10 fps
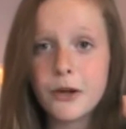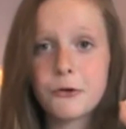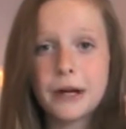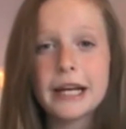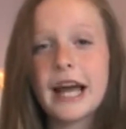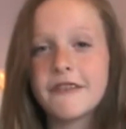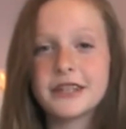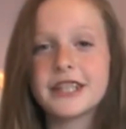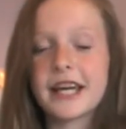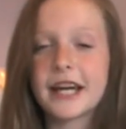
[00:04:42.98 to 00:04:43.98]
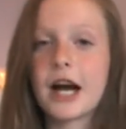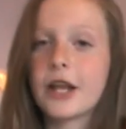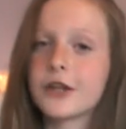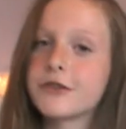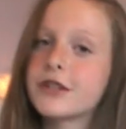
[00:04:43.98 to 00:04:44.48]
Great everyday
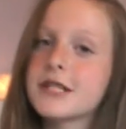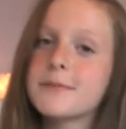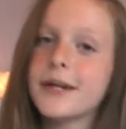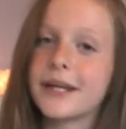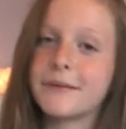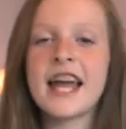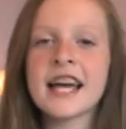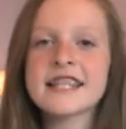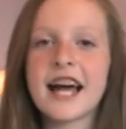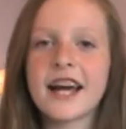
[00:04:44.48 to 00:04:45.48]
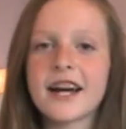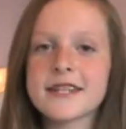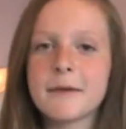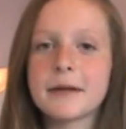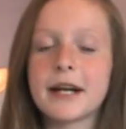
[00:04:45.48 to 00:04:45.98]
color for the spring. Next, I
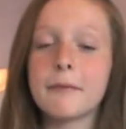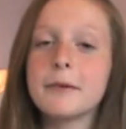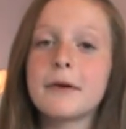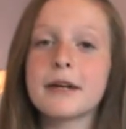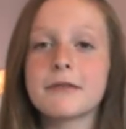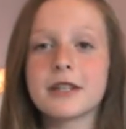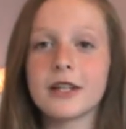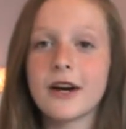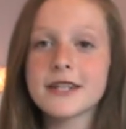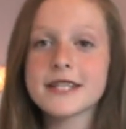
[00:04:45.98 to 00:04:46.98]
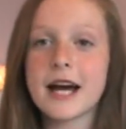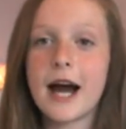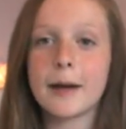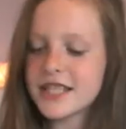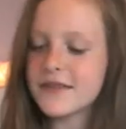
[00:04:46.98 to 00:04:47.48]
got something that I've been wanting for the longest
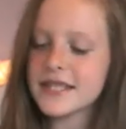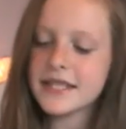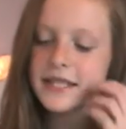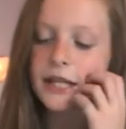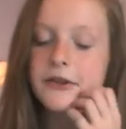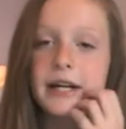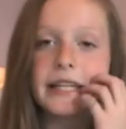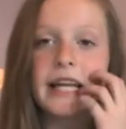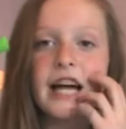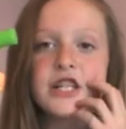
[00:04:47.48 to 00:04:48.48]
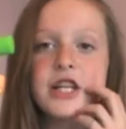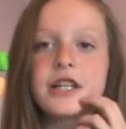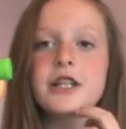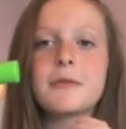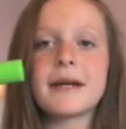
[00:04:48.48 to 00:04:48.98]
time. So this is the Great Lash
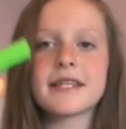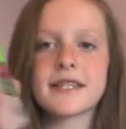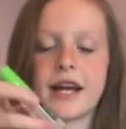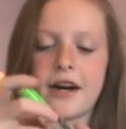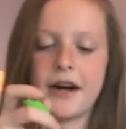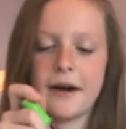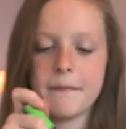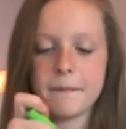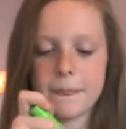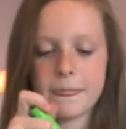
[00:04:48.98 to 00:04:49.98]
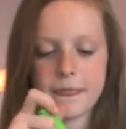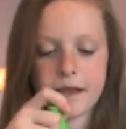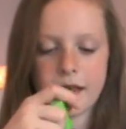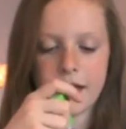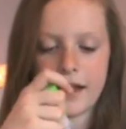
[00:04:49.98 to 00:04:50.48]
Clear Mascara,
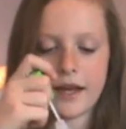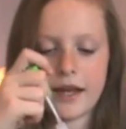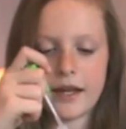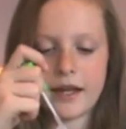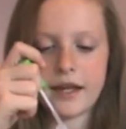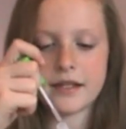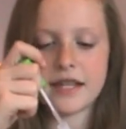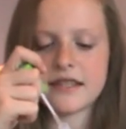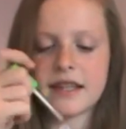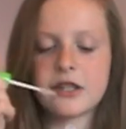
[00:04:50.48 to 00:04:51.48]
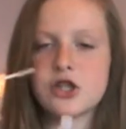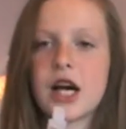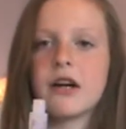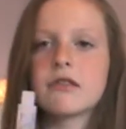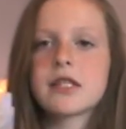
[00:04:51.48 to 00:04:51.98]
and it's like
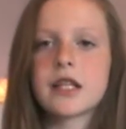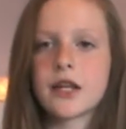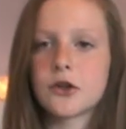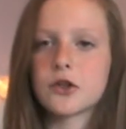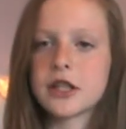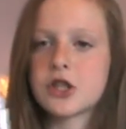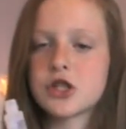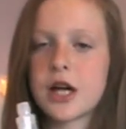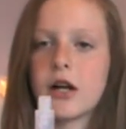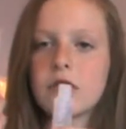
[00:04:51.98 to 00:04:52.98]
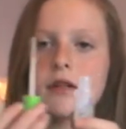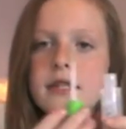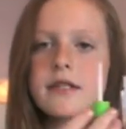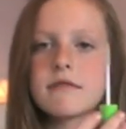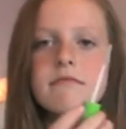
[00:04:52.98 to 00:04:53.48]
gel. It's literally gel.
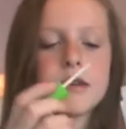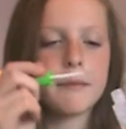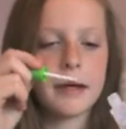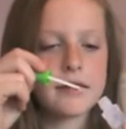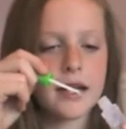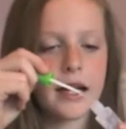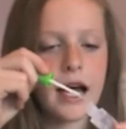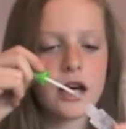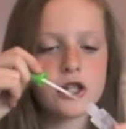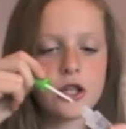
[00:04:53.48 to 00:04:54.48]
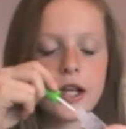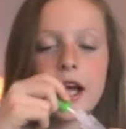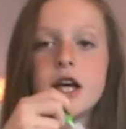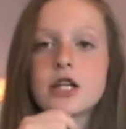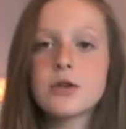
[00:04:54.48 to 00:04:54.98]
It's amazing, actually.
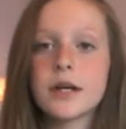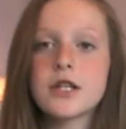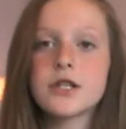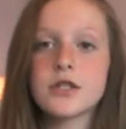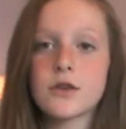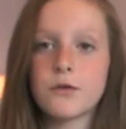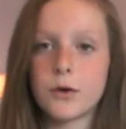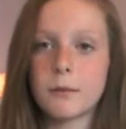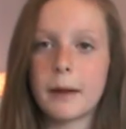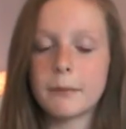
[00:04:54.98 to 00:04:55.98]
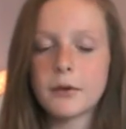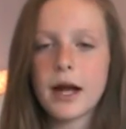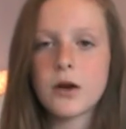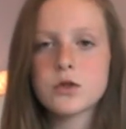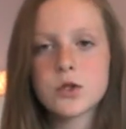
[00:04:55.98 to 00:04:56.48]
So I use it for my
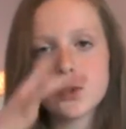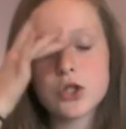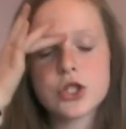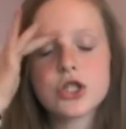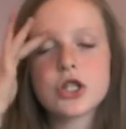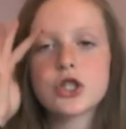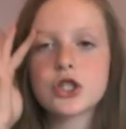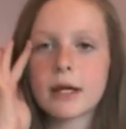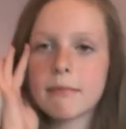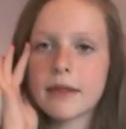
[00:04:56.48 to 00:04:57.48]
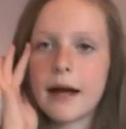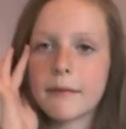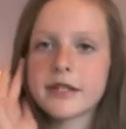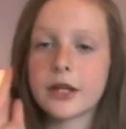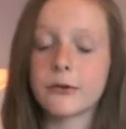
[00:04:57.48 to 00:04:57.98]
brows to just shape them
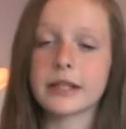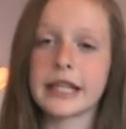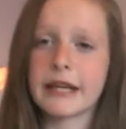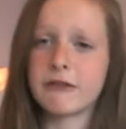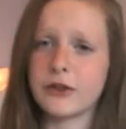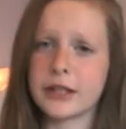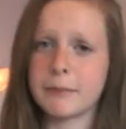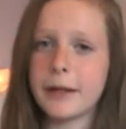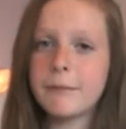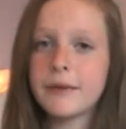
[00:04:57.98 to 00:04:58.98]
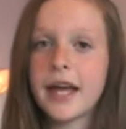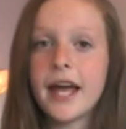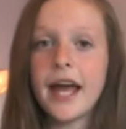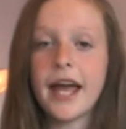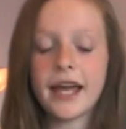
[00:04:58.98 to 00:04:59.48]
because I don't really like filling them in.
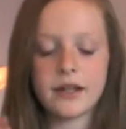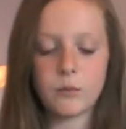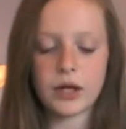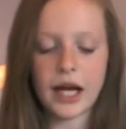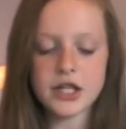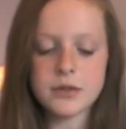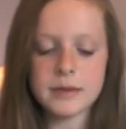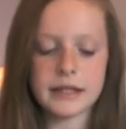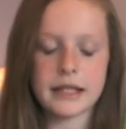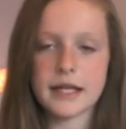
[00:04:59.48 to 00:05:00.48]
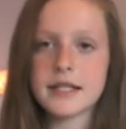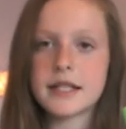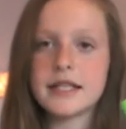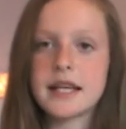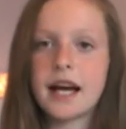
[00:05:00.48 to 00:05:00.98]
And what I do with this
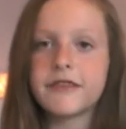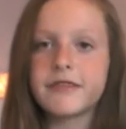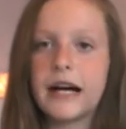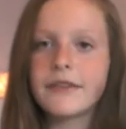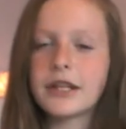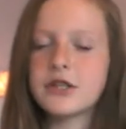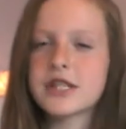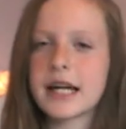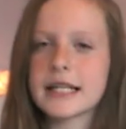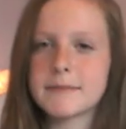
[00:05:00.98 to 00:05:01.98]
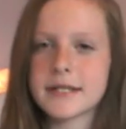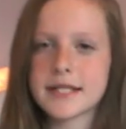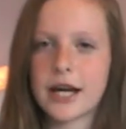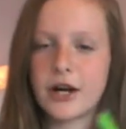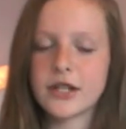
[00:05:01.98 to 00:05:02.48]
is I found that using it as
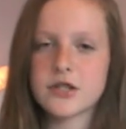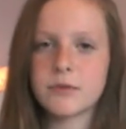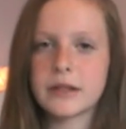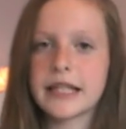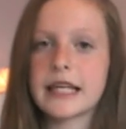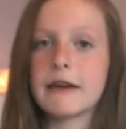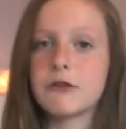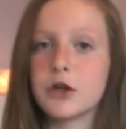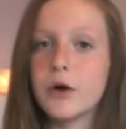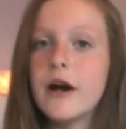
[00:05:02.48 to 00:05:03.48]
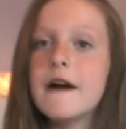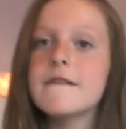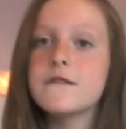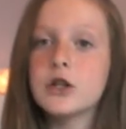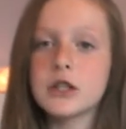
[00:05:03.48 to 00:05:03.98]
mascara doesn't really give you
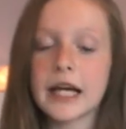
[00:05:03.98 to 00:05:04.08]
full